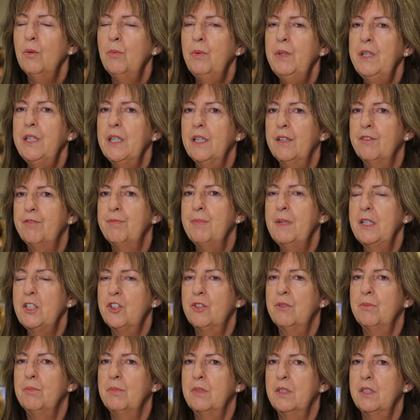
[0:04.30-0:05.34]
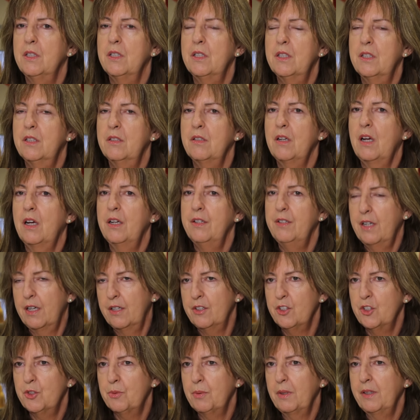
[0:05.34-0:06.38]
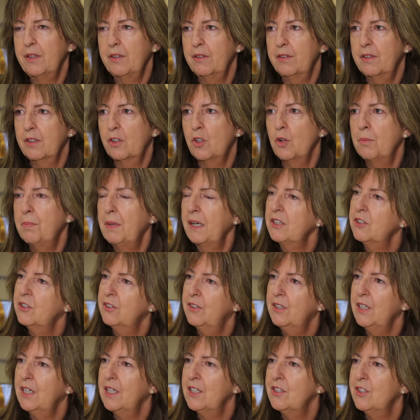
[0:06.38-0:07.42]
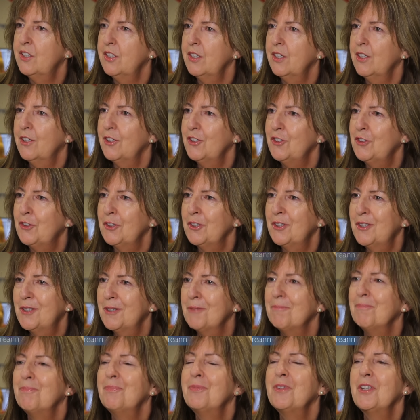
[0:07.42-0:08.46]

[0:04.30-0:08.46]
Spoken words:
We have measurements on Irish weather that go back to the 1800s.